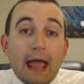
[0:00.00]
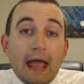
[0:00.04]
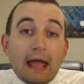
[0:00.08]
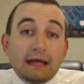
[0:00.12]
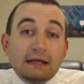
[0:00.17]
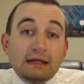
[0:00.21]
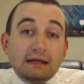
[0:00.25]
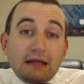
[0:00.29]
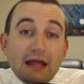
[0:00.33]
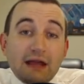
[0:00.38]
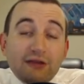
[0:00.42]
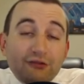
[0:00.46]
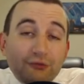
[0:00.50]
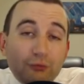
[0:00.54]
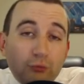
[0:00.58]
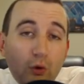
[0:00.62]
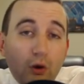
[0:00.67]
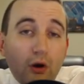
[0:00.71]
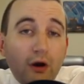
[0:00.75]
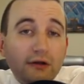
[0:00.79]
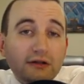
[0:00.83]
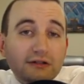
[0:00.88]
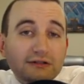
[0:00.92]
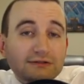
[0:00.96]
And guess
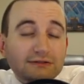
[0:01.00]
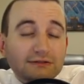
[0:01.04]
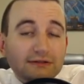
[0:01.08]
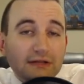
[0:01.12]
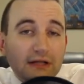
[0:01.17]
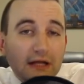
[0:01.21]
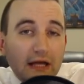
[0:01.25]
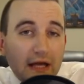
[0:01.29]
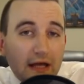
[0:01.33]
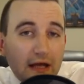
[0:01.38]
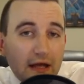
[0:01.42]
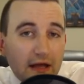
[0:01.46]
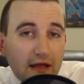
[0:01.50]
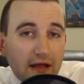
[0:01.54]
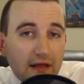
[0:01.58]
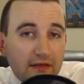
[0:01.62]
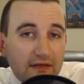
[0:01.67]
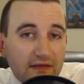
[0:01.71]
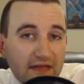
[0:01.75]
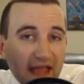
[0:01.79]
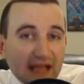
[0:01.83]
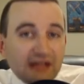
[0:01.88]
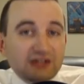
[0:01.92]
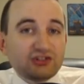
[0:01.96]
what?
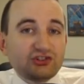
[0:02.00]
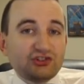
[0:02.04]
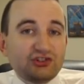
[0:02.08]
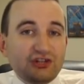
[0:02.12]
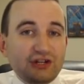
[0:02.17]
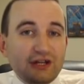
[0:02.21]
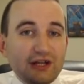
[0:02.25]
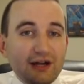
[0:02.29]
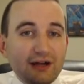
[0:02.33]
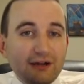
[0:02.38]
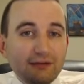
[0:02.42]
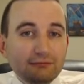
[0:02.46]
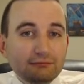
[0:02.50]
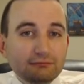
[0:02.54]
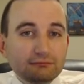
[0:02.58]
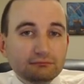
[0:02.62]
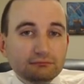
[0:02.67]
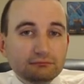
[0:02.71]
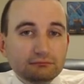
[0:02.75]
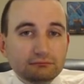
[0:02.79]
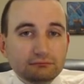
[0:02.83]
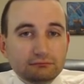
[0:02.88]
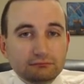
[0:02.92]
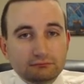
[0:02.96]
Next year,
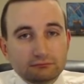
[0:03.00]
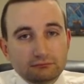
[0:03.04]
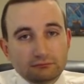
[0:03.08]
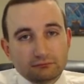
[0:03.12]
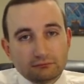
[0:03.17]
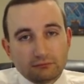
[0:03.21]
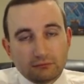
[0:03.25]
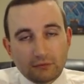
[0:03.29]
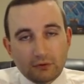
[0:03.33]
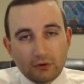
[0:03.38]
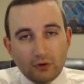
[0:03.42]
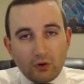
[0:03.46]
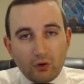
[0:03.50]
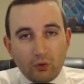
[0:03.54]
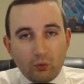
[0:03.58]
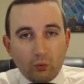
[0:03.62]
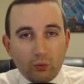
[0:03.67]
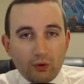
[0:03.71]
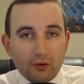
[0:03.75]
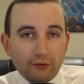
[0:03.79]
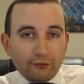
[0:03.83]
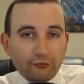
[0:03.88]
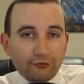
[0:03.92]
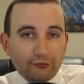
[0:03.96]

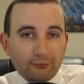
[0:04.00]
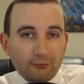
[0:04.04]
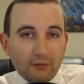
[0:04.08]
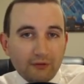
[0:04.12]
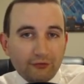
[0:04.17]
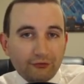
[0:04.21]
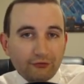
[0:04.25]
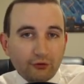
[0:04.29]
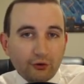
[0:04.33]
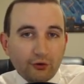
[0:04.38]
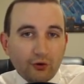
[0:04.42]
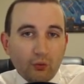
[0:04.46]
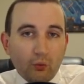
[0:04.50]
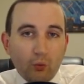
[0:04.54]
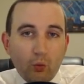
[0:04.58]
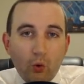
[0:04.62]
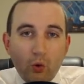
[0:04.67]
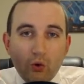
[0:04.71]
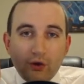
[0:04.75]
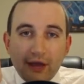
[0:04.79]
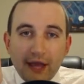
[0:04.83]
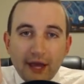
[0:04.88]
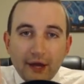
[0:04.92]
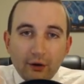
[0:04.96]
Will Smith's going to
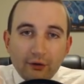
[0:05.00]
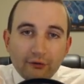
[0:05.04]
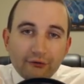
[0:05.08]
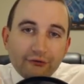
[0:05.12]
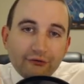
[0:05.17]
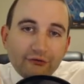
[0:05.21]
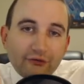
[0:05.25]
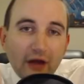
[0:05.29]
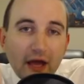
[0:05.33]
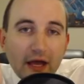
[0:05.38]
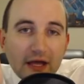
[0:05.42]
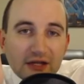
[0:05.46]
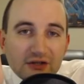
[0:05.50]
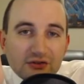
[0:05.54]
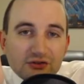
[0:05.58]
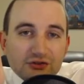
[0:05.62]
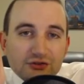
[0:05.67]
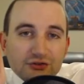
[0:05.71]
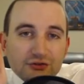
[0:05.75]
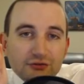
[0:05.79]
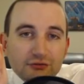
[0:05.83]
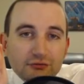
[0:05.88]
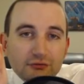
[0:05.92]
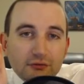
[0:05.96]
walk out on
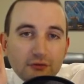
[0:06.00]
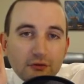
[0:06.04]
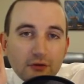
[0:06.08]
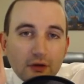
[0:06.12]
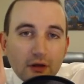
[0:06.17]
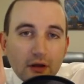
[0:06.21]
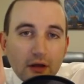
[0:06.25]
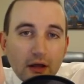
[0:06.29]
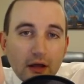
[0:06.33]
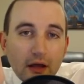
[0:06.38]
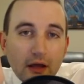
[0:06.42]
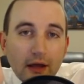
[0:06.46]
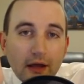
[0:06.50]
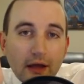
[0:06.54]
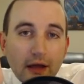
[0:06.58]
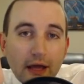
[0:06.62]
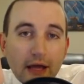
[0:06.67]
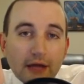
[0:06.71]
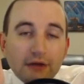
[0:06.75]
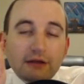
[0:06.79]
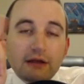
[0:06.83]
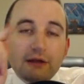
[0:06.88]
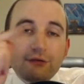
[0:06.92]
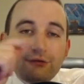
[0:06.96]
stage,
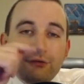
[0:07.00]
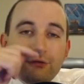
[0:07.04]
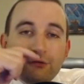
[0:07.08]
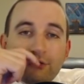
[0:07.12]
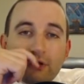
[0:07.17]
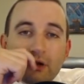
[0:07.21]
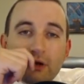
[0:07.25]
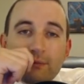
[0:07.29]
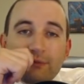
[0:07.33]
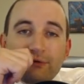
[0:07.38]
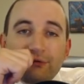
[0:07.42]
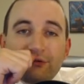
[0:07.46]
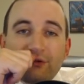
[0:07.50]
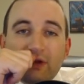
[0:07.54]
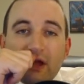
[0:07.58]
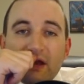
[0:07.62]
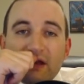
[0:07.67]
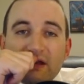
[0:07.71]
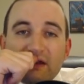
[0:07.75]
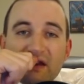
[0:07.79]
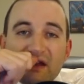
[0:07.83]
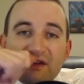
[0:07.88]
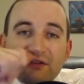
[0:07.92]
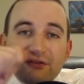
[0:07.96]
and guess who's going to be
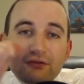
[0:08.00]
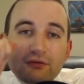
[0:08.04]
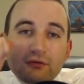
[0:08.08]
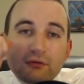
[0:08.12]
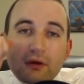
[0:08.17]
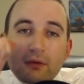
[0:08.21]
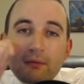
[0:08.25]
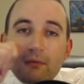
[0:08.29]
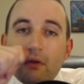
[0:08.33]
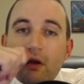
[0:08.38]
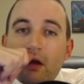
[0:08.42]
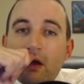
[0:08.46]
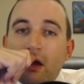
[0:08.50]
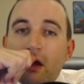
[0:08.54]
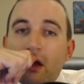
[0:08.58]
standing next to him?